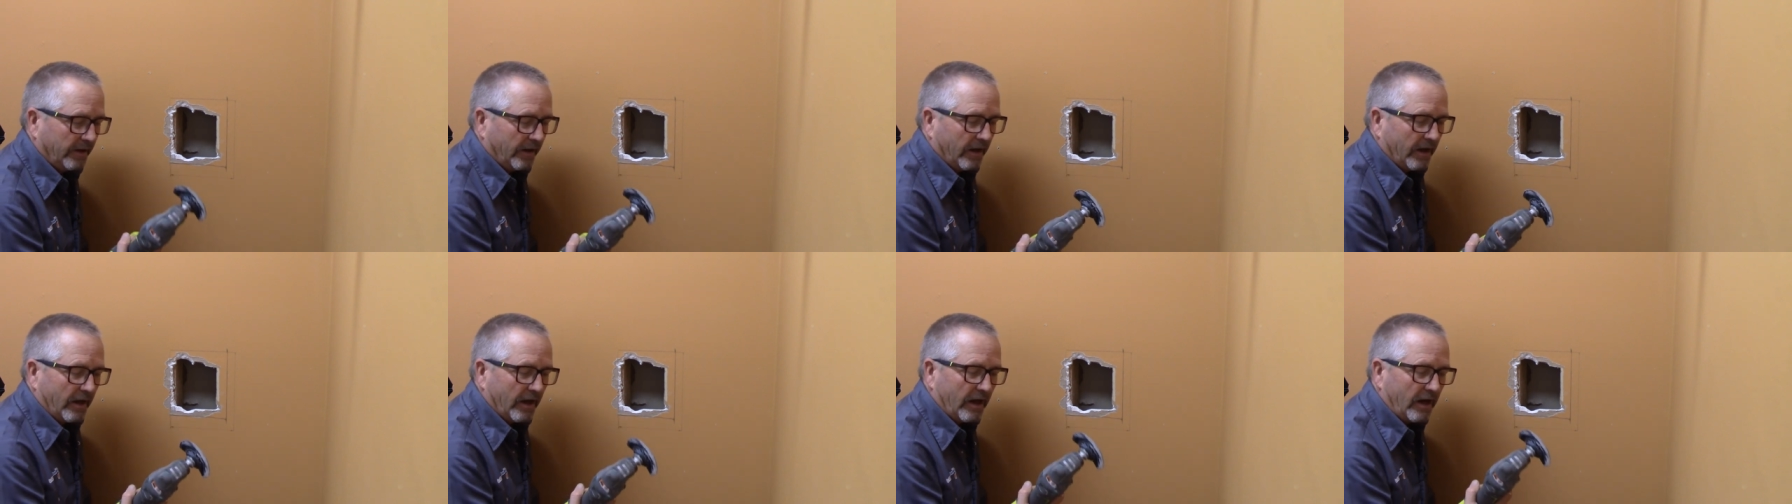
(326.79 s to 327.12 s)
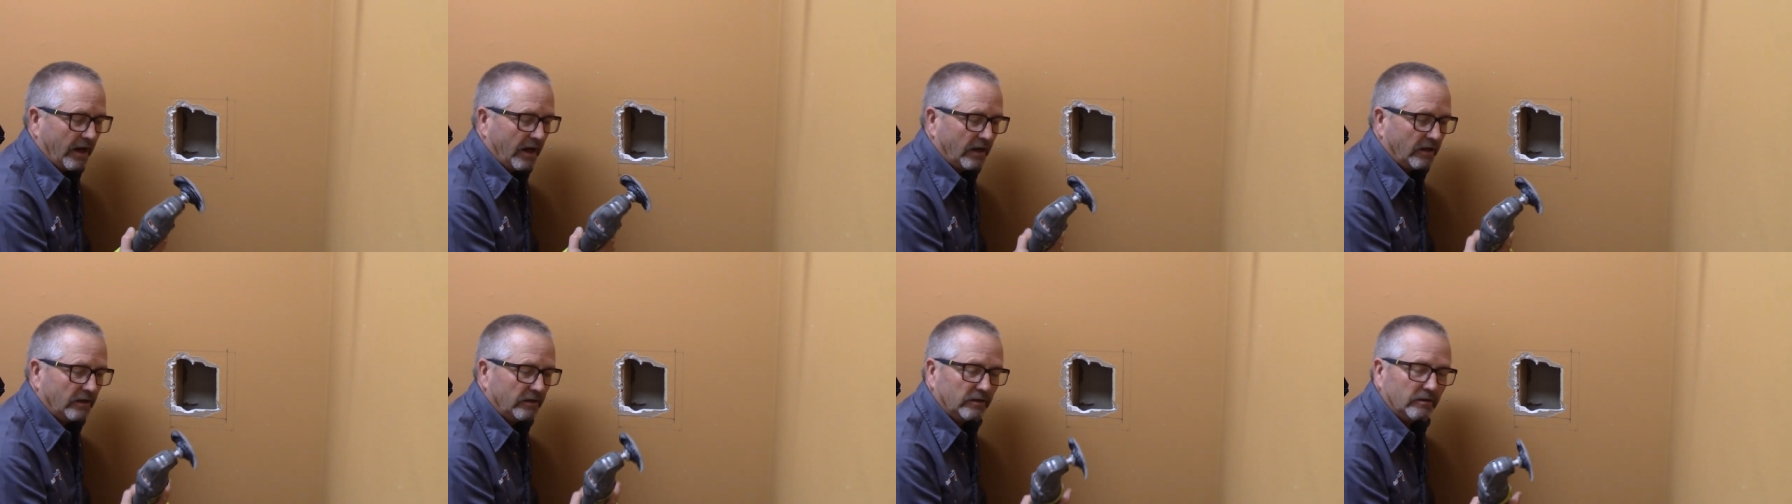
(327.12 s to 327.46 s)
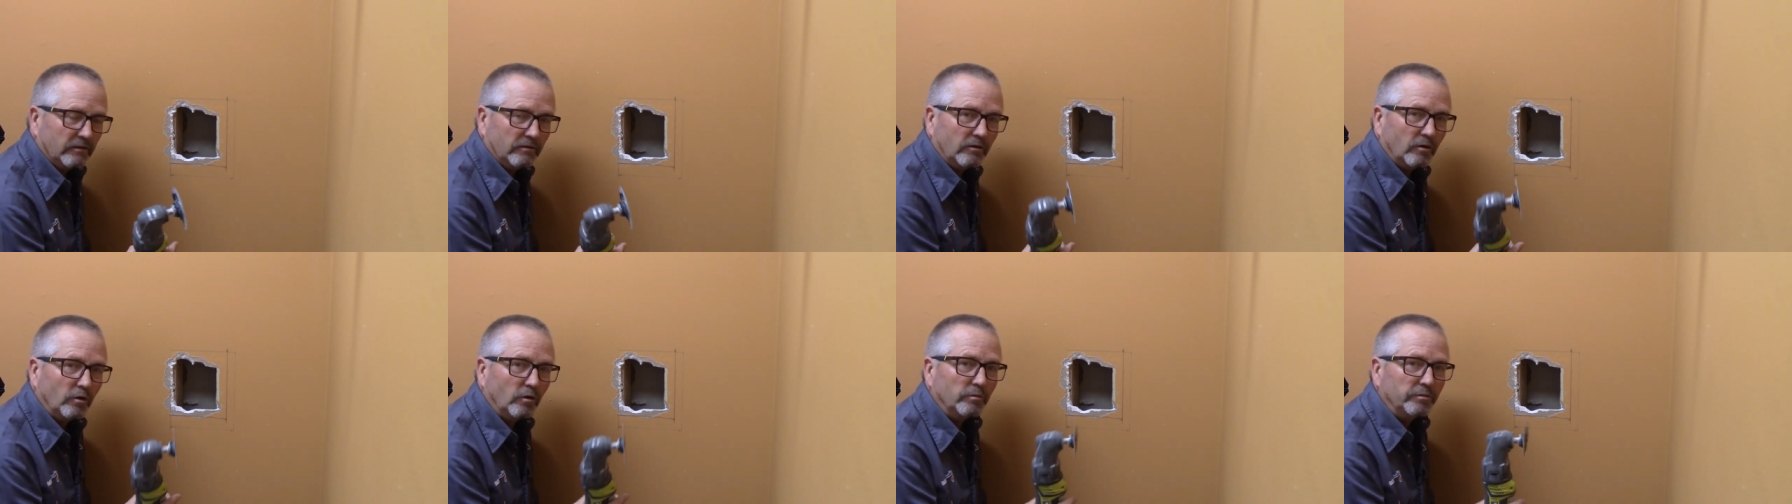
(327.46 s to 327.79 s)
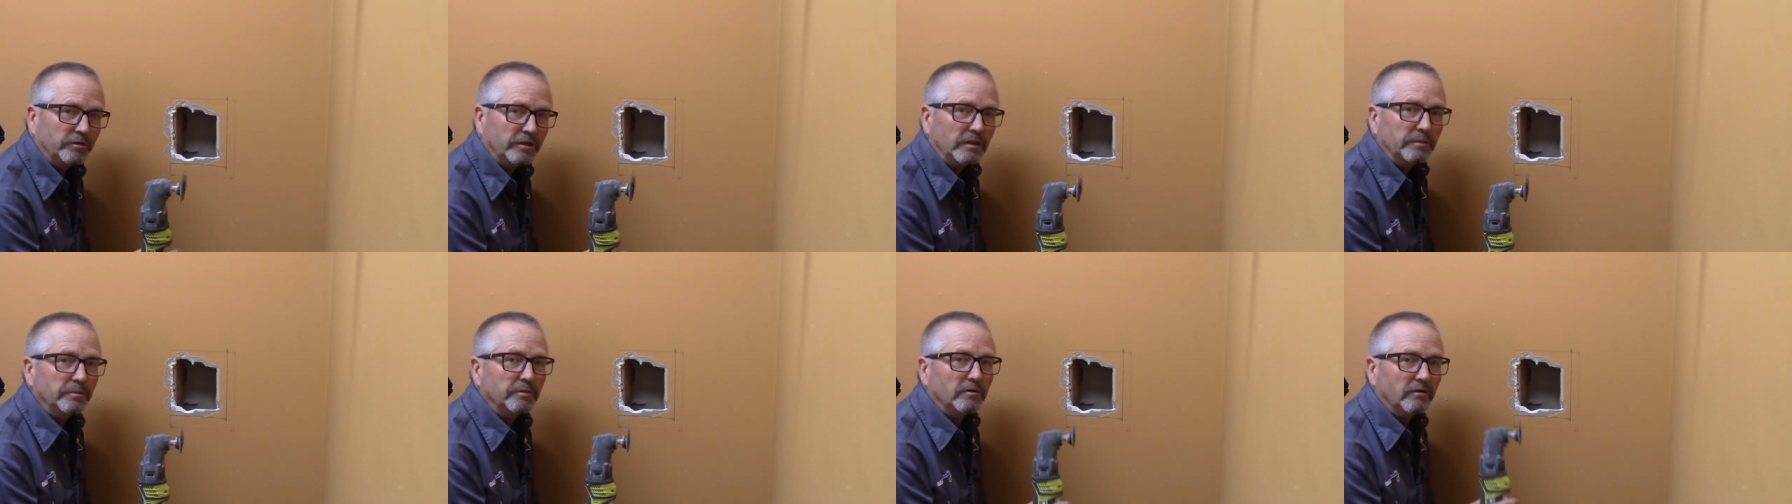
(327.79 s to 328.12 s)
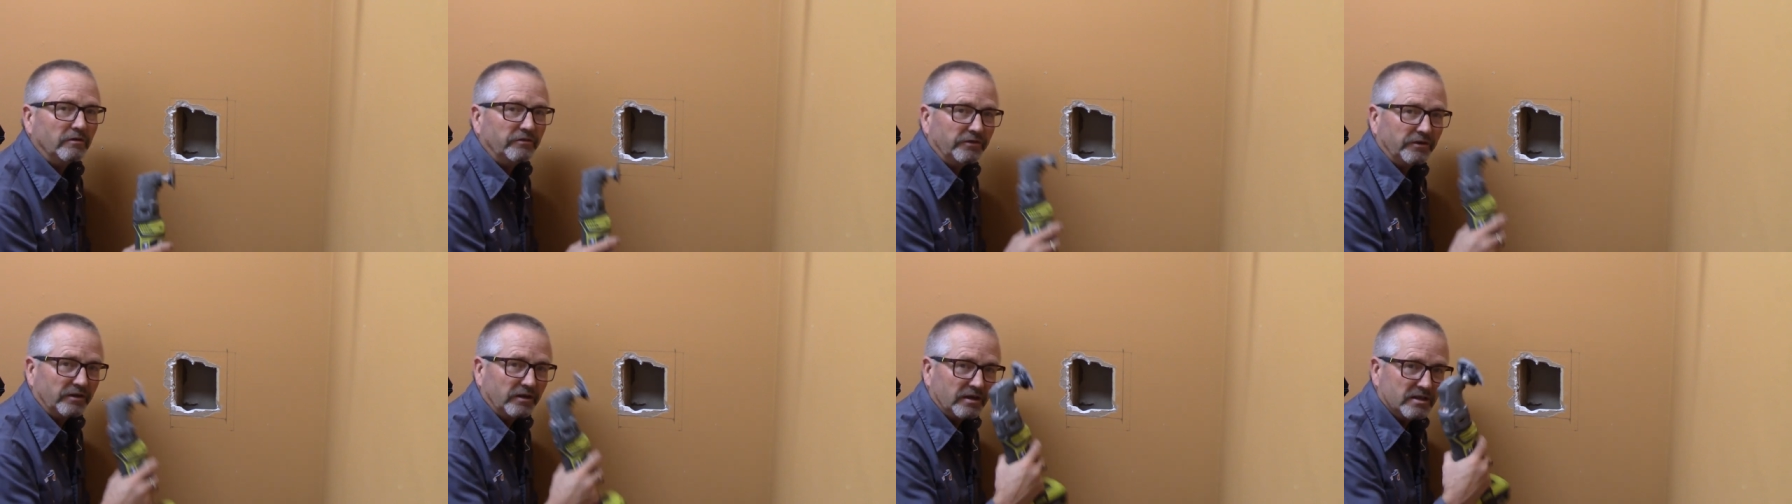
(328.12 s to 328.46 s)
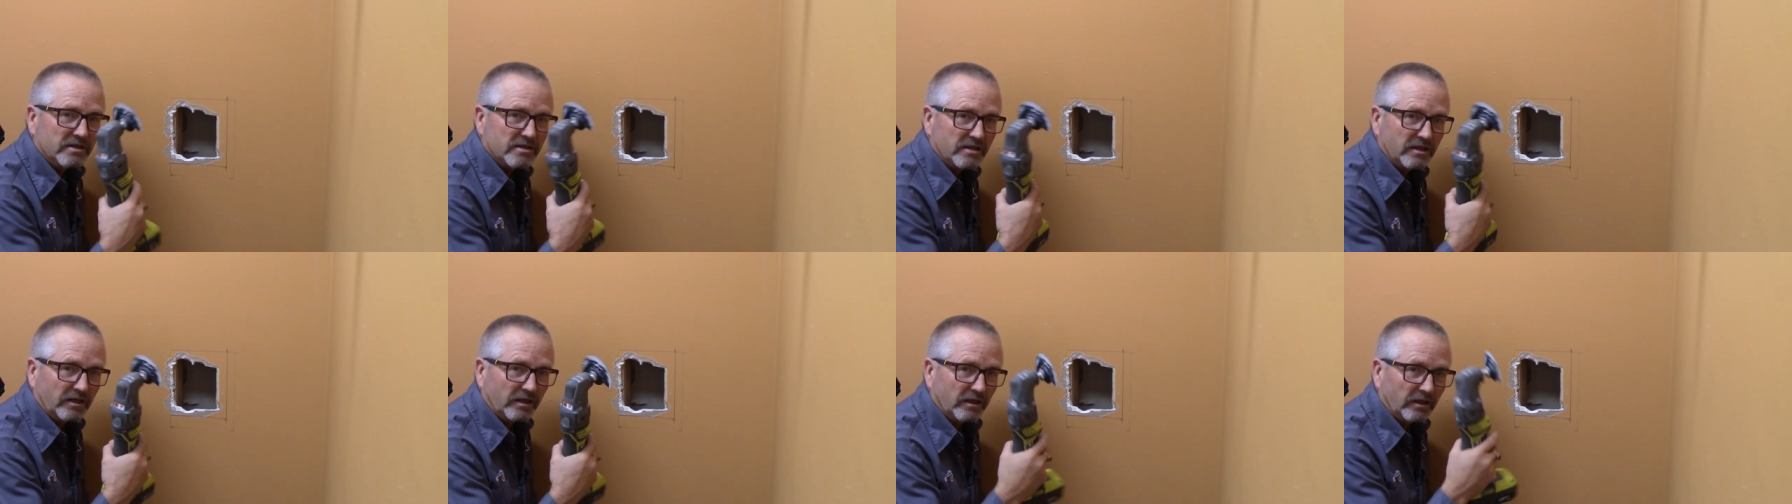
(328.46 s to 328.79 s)
Ah, Home Depot, if you're
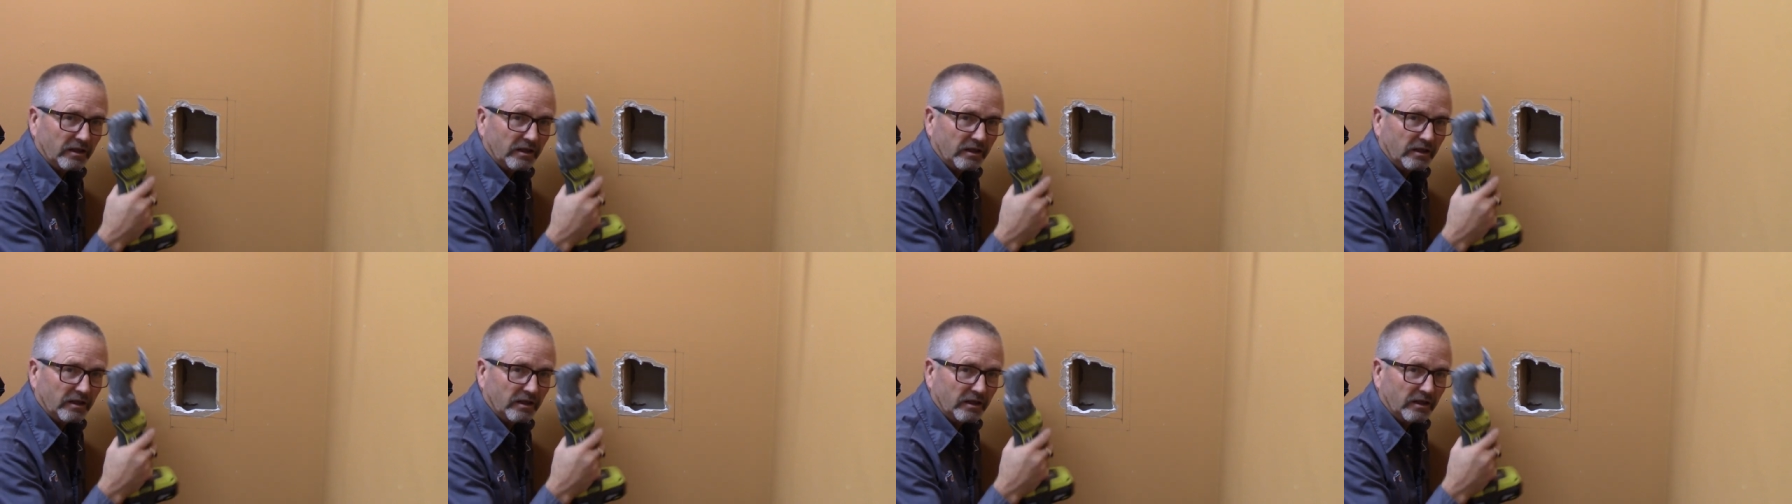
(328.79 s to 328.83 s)
listening,